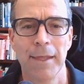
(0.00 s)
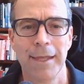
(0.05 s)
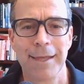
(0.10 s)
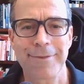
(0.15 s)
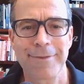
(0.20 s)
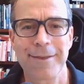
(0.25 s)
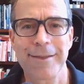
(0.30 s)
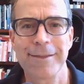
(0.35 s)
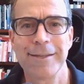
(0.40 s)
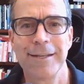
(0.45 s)

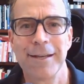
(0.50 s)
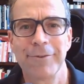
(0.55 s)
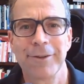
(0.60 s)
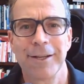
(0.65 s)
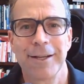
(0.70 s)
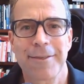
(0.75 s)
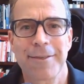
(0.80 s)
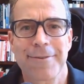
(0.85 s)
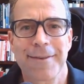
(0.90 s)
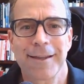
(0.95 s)
It's said you never
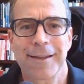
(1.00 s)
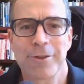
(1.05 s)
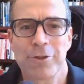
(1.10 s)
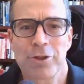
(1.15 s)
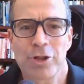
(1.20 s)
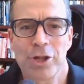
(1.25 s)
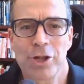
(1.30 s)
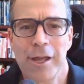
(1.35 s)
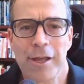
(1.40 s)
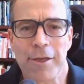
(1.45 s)
get a second
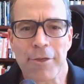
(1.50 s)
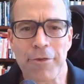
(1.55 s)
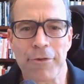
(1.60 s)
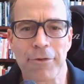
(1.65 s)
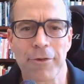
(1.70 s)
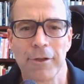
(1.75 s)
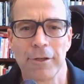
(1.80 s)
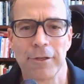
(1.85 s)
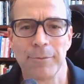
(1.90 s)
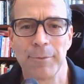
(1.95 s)

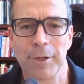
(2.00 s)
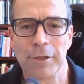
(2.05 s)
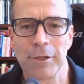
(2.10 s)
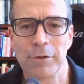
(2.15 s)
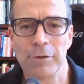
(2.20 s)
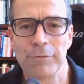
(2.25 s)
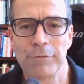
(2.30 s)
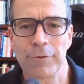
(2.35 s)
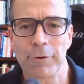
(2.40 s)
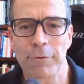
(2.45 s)
chance to make a
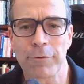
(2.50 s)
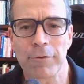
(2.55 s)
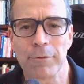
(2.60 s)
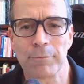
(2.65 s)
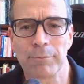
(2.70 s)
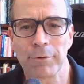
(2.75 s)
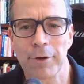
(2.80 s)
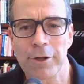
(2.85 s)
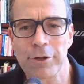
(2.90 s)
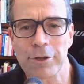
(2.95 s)
good first
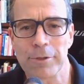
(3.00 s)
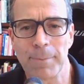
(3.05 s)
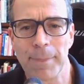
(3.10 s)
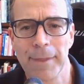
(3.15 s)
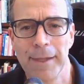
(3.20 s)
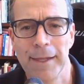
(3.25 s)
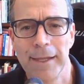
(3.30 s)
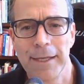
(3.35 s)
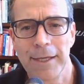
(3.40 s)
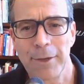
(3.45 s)
impression.
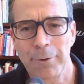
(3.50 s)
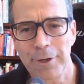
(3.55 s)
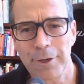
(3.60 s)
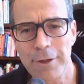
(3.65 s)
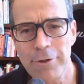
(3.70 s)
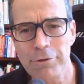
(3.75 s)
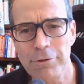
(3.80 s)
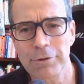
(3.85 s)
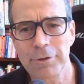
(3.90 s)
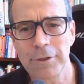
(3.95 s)
Now,
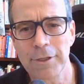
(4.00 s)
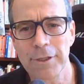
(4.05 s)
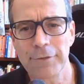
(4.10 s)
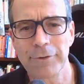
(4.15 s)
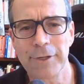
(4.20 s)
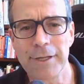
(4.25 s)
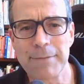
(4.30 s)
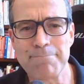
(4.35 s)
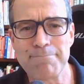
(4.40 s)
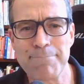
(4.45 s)
unless you're
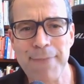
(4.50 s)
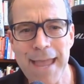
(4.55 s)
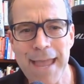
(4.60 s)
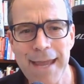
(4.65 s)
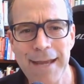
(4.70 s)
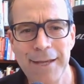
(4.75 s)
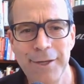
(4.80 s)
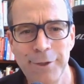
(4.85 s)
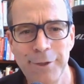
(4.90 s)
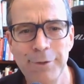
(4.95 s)
delivering
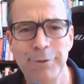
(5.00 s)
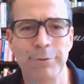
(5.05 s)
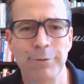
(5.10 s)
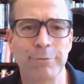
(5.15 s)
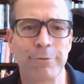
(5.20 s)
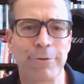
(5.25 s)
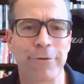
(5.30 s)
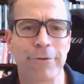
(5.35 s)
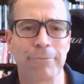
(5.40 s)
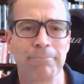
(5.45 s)
bad
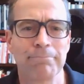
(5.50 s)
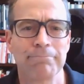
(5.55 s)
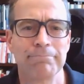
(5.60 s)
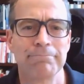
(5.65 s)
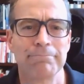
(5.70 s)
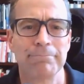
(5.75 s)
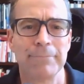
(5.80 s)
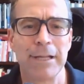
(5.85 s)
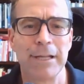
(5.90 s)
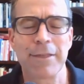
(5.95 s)
news,
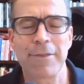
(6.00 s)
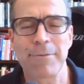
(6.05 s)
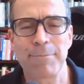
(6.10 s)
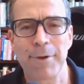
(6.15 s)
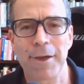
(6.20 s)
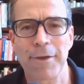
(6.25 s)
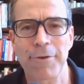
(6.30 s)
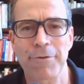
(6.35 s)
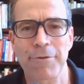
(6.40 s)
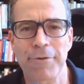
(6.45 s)
it's
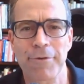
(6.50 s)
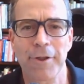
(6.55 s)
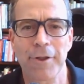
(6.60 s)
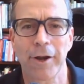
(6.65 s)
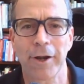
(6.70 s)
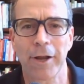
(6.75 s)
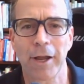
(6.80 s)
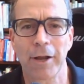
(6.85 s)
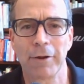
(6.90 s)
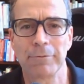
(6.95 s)
best to
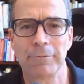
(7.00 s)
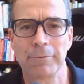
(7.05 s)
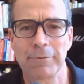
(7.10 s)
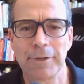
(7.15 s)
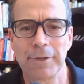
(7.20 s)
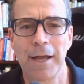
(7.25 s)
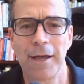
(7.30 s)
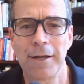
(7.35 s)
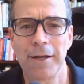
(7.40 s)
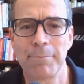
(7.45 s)
start out
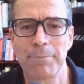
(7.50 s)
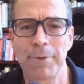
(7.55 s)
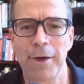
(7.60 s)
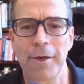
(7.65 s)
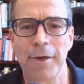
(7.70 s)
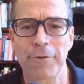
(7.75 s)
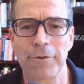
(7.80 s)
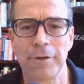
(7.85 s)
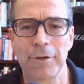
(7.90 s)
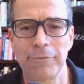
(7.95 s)
on a
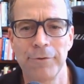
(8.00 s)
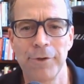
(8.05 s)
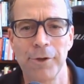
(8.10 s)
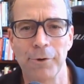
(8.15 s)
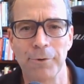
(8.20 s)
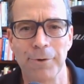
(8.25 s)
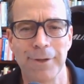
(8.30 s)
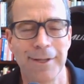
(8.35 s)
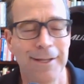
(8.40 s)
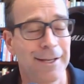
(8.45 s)
positive
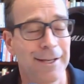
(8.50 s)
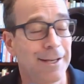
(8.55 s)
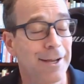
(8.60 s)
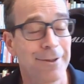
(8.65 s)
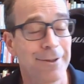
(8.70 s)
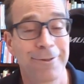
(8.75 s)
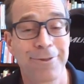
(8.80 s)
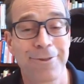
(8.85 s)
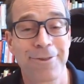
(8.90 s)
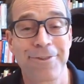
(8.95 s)
note.
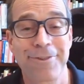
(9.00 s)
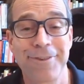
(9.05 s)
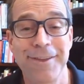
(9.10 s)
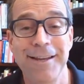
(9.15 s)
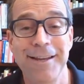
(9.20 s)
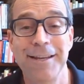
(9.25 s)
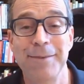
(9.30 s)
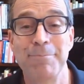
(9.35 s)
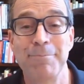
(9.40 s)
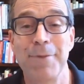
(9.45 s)
Now, there's a
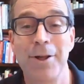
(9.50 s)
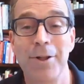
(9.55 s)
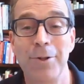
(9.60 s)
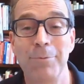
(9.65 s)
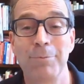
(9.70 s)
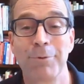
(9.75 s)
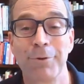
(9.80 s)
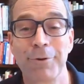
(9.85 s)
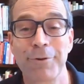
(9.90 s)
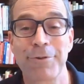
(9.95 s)
scene in Mel
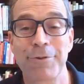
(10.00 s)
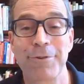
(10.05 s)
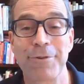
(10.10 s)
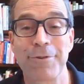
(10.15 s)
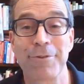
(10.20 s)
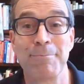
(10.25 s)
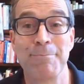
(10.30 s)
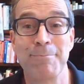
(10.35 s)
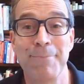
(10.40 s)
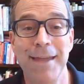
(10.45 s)

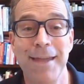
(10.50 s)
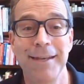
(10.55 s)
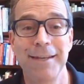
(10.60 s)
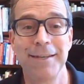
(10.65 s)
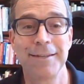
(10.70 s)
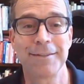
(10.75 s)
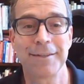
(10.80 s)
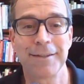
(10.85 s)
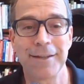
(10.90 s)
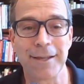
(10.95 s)
Brooks's Men
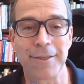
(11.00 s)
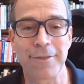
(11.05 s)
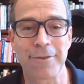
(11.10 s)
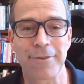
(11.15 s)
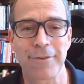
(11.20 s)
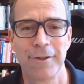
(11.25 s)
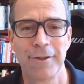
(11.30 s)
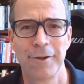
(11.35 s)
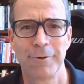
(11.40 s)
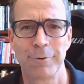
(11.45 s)
in
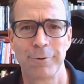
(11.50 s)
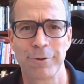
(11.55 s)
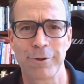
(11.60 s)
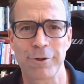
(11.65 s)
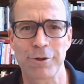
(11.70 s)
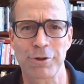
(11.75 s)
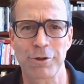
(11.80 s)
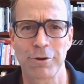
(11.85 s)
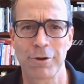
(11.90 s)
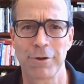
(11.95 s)
Tights where the
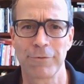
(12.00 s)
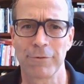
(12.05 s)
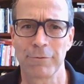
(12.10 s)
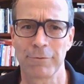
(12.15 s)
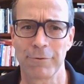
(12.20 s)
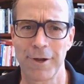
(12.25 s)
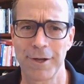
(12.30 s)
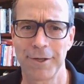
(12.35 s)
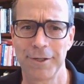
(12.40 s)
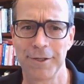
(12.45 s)
sheriff of
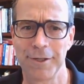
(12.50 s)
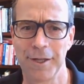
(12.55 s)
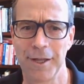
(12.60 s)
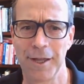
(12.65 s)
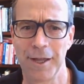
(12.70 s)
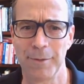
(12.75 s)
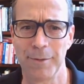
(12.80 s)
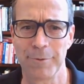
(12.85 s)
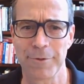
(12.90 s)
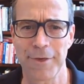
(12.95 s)

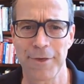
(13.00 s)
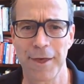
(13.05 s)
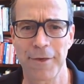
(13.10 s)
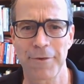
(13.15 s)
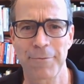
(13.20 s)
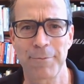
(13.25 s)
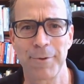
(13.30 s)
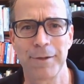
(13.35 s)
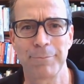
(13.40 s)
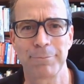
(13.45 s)
Rottingham is
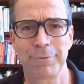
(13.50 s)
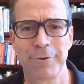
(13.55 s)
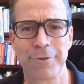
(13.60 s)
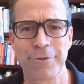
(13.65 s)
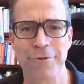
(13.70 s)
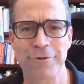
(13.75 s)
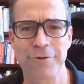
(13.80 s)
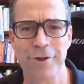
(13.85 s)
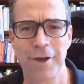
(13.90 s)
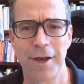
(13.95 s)
asked by
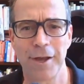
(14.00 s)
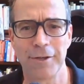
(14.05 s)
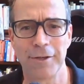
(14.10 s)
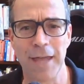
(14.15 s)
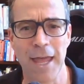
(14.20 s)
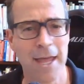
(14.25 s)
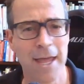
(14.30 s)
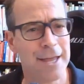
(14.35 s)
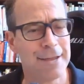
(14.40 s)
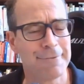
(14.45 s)
Prince John
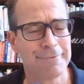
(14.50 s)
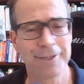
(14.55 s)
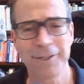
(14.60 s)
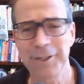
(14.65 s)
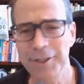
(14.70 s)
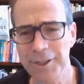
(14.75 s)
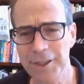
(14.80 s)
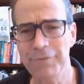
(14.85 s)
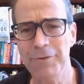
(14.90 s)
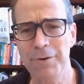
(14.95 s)
to
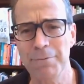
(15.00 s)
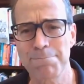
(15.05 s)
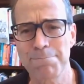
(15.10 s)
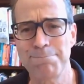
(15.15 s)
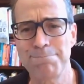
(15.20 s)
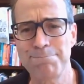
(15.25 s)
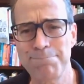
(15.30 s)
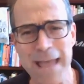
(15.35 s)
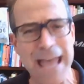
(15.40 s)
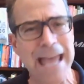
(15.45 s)
deliver
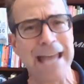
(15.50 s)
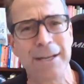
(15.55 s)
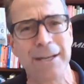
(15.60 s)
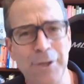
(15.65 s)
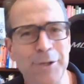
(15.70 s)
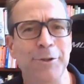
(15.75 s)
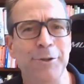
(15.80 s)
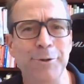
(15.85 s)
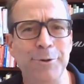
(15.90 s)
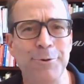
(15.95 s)
bad
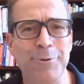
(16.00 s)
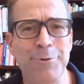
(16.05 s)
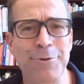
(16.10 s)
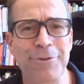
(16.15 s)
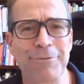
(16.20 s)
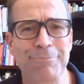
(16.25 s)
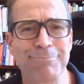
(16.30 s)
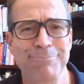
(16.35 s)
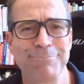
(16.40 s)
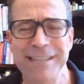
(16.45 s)

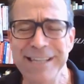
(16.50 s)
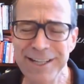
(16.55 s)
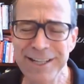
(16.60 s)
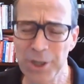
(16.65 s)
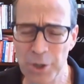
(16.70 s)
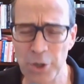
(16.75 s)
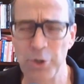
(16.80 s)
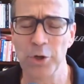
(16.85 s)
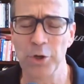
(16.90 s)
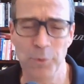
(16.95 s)
news in
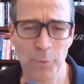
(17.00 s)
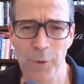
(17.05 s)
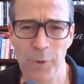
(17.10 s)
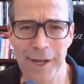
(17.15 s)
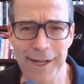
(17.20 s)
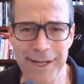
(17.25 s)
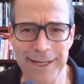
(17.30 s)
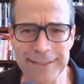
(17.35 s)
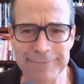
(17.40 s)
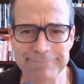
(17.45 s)
a good
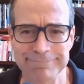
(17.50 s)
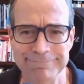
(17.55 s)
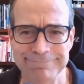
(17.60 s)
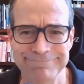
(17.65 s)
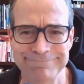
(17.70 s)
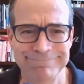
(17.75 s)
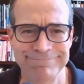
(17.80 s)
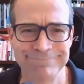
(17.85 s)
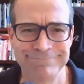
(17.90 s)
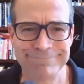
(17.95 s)
way.
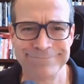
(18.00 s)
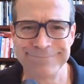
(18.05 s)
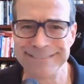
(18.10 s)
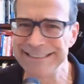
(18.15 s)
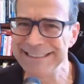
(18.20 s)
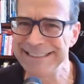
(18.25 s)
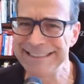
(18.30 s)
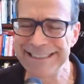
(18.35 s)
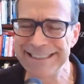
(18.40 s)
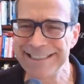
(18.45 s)

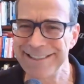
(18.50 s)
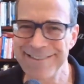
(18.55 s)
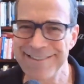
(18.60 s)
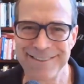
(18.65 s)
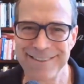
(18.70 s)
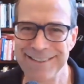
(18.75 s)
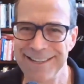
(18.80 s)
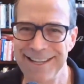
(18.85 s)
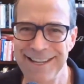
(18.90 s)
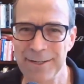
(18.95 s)
It
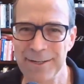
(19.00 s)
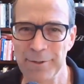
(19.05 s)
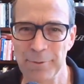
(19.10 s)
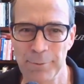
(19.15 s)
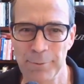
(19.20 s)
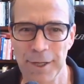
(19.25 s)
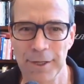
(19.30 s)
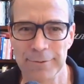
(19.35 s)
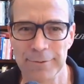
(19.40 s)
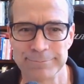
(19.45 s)
doesn't end
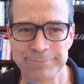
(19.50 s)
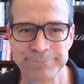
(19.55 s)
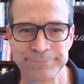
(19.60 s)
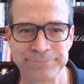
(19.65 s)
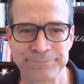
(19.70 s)
well.